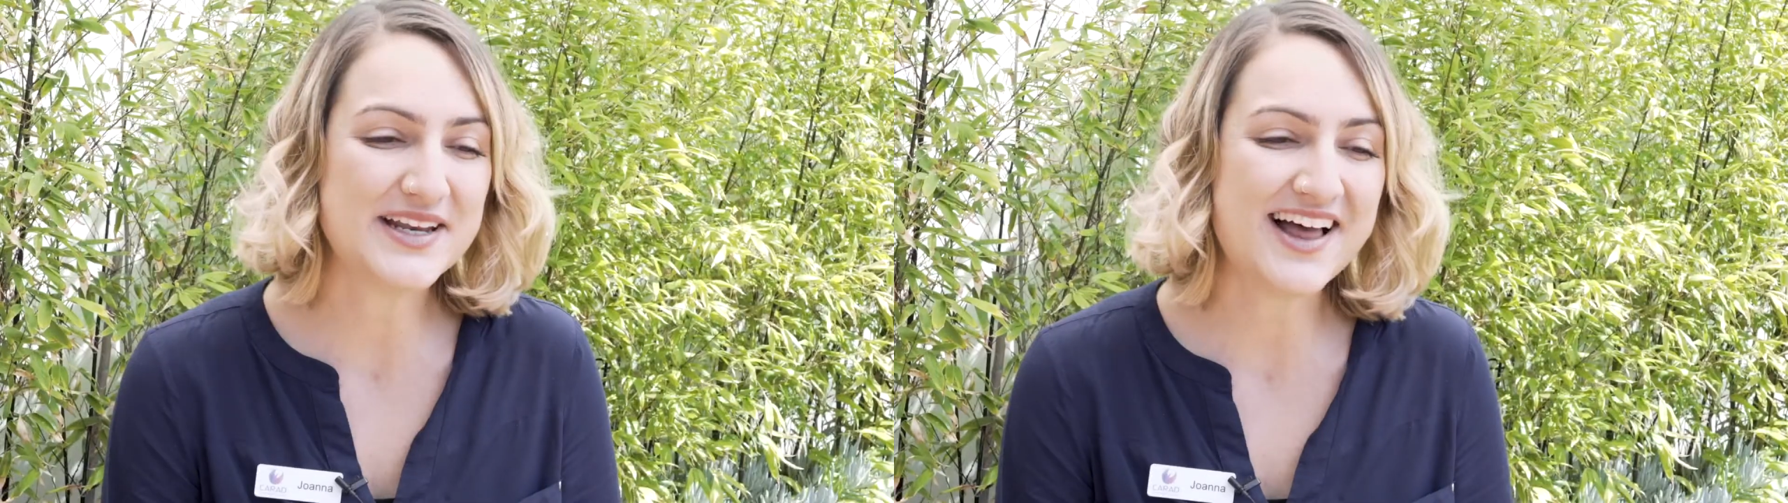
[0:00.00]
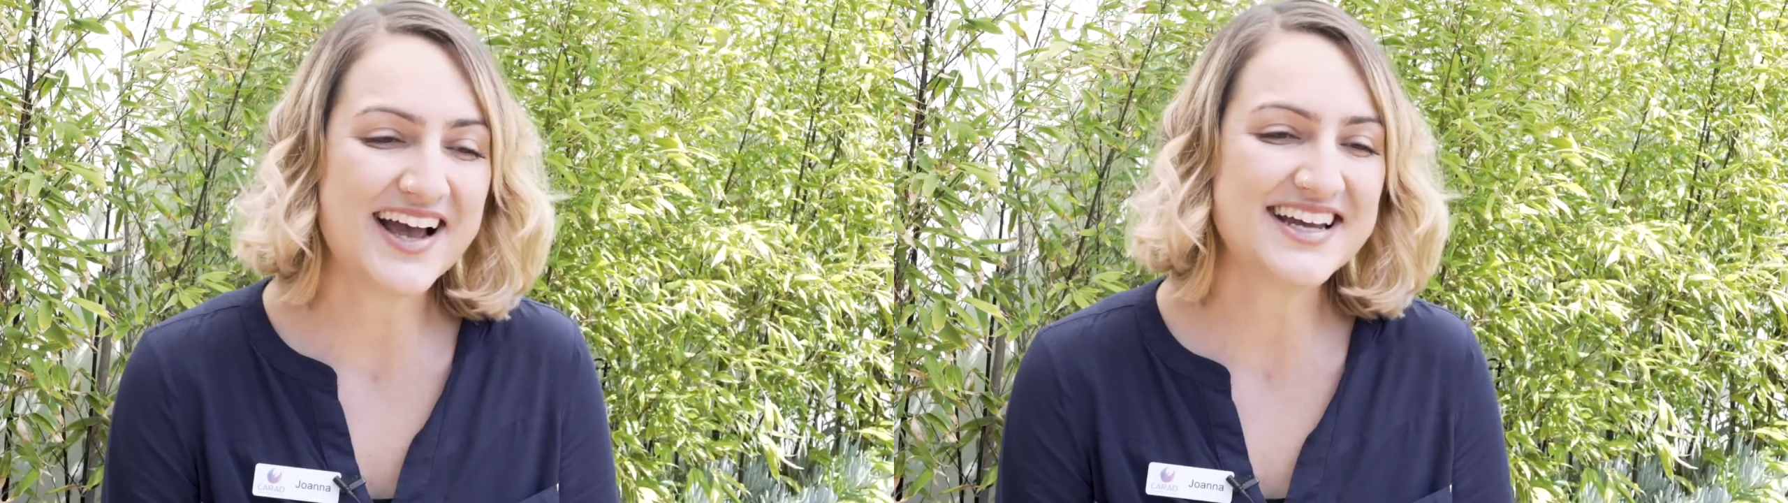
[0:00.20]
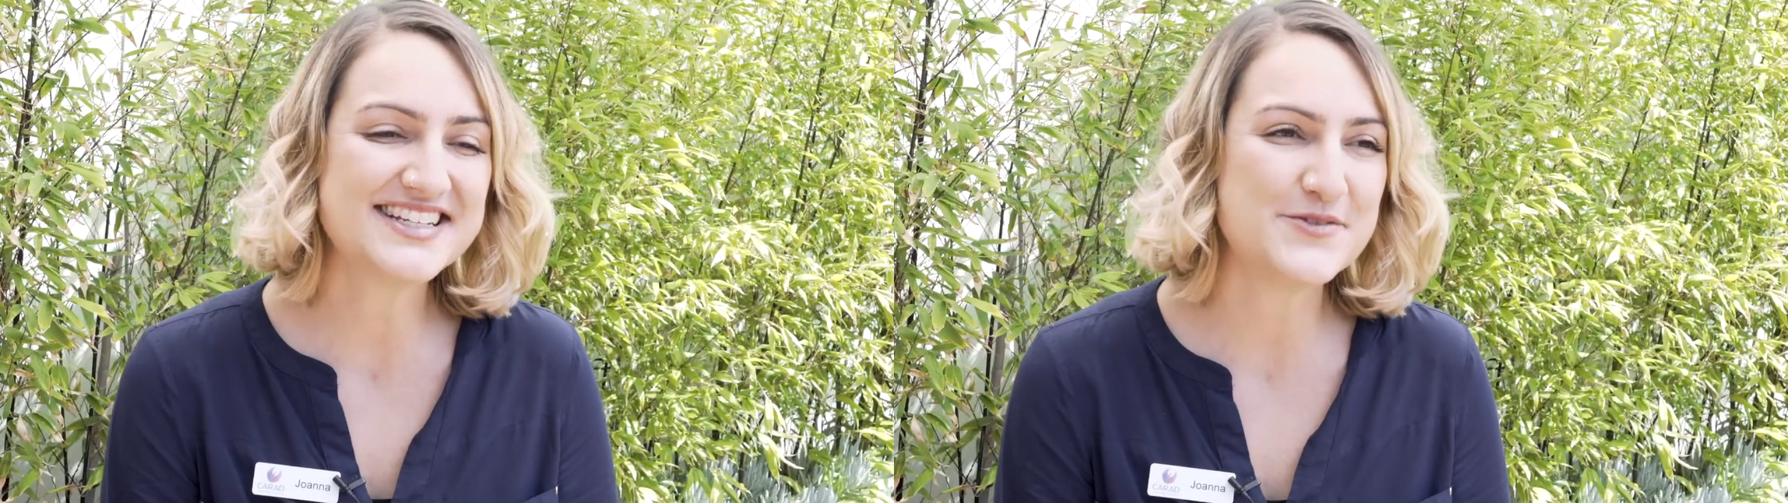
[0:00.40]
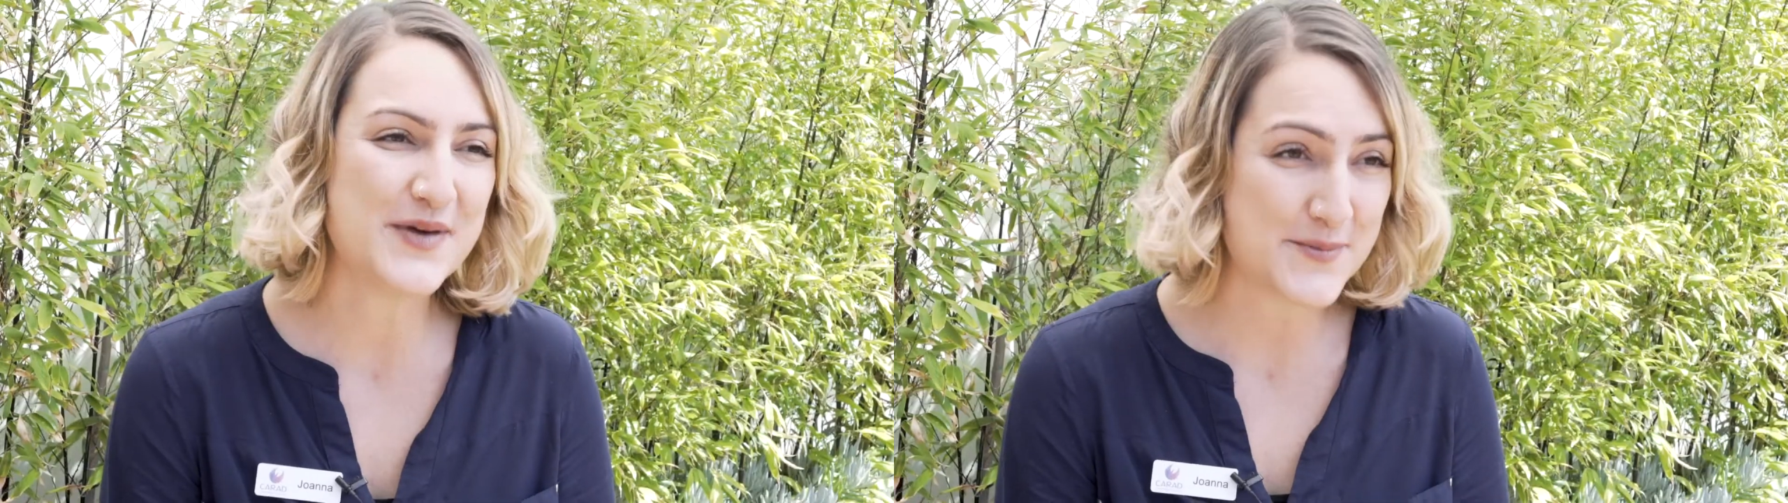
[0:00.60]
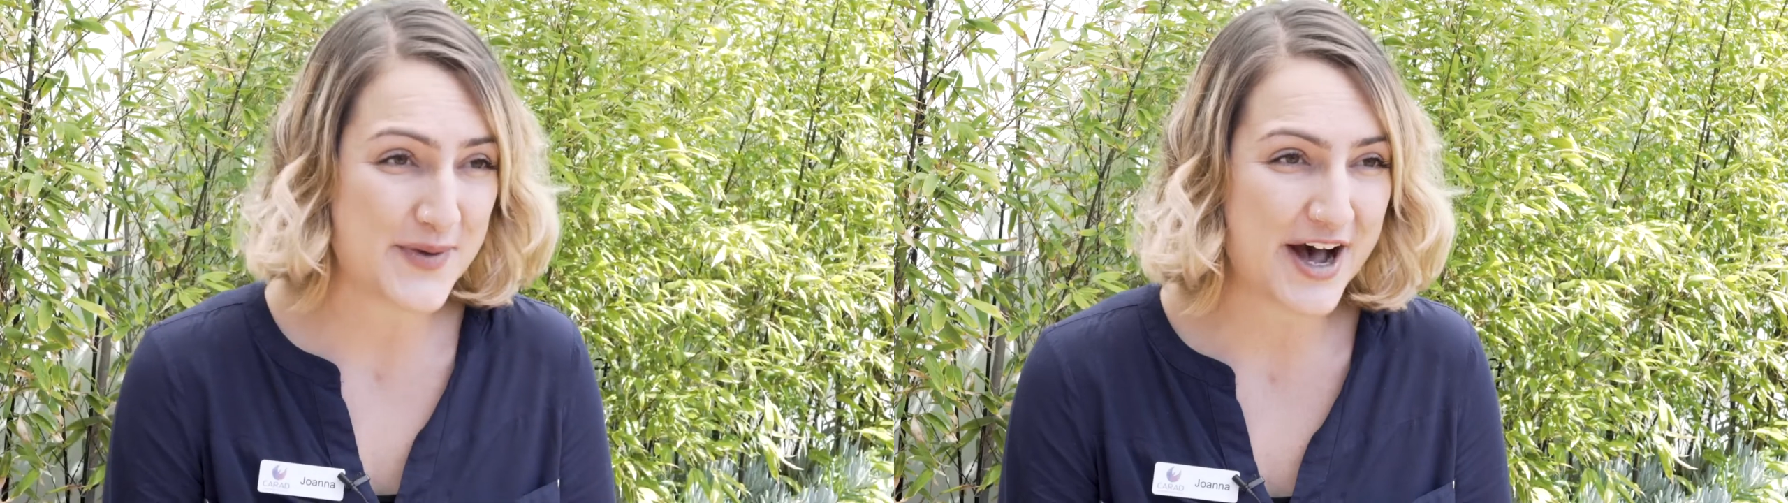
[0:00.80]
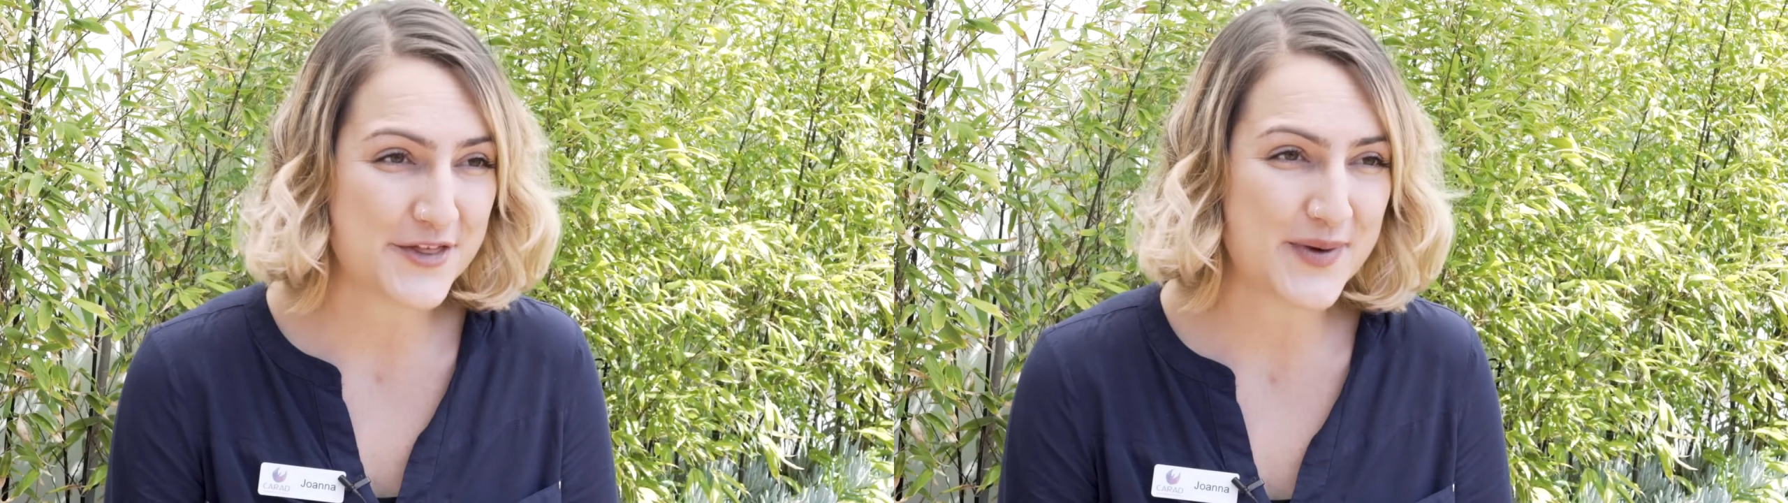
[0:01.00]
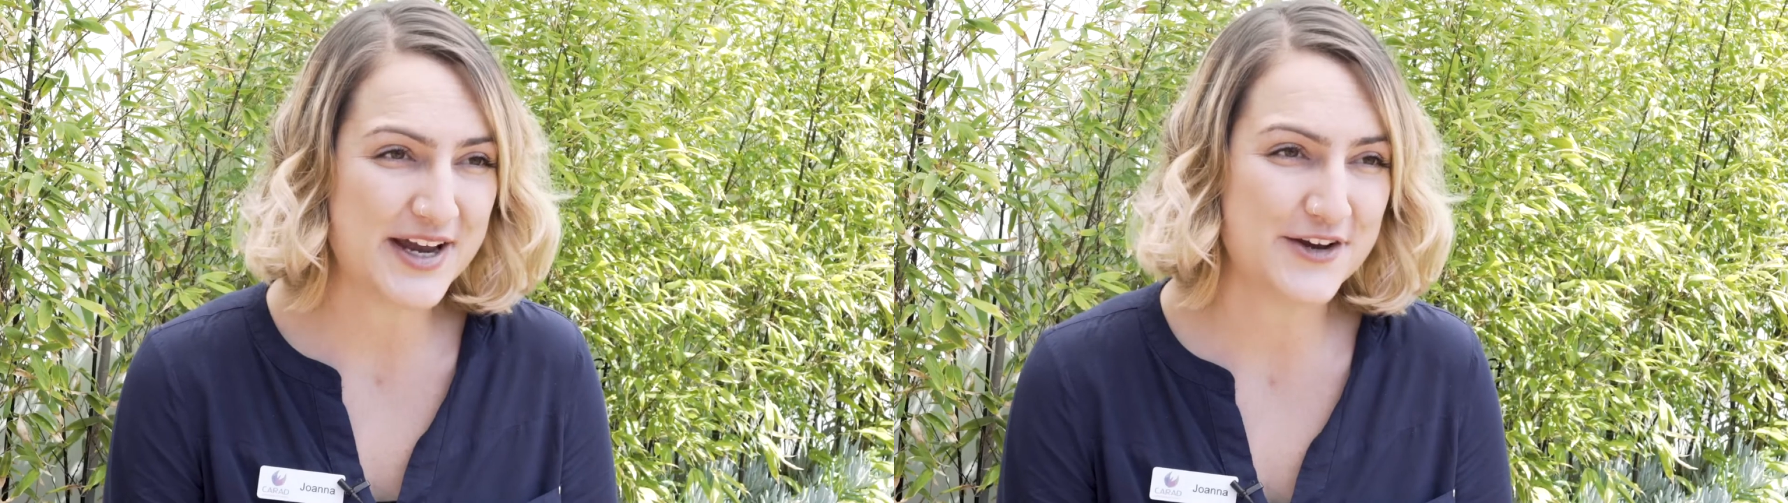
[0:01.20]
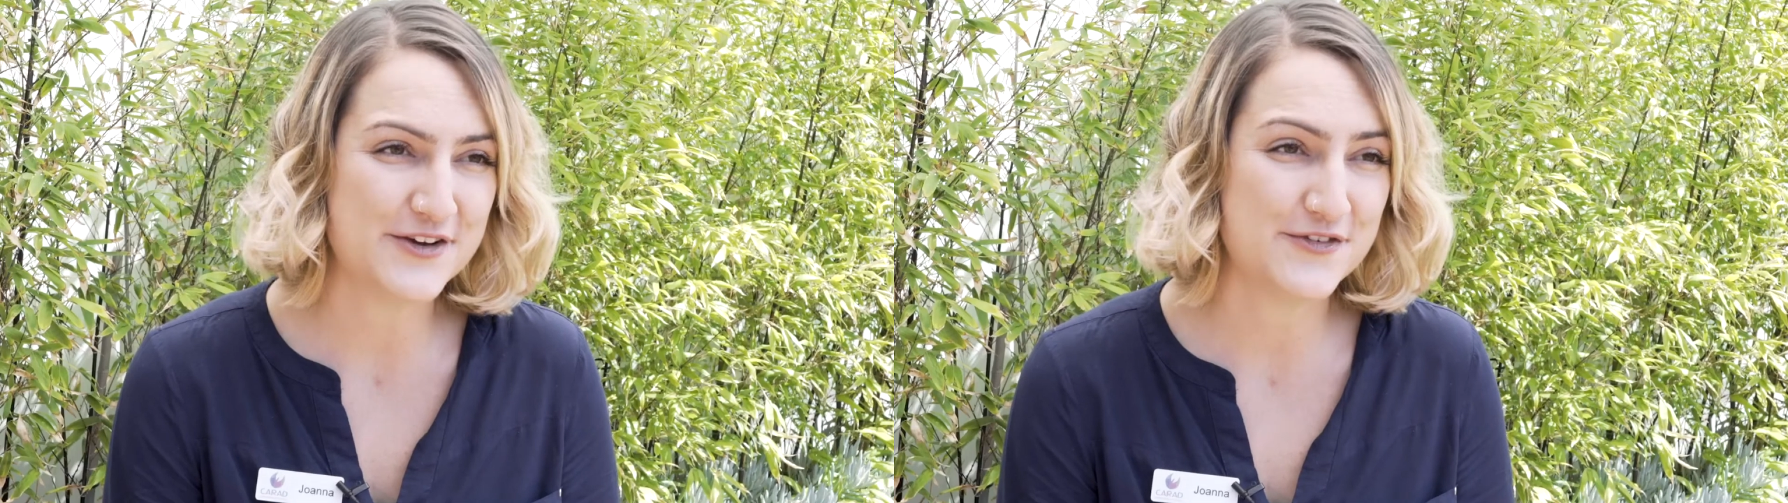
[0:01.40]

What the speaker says: We'd like it to be a pathway to